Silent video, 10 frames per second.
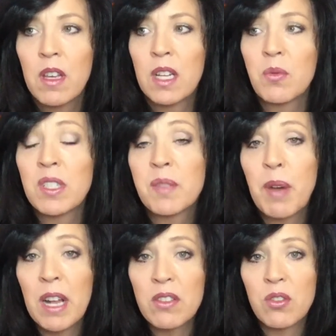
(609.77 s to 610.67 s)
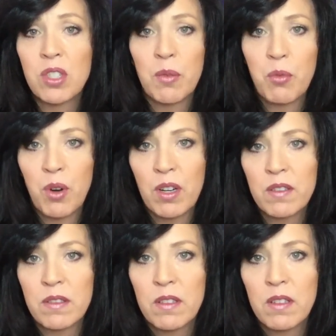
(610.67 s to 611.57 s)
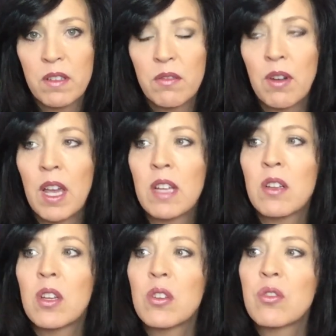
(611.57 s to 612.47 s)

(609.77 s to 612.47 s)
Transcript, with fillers: that's why sponsorship works, right?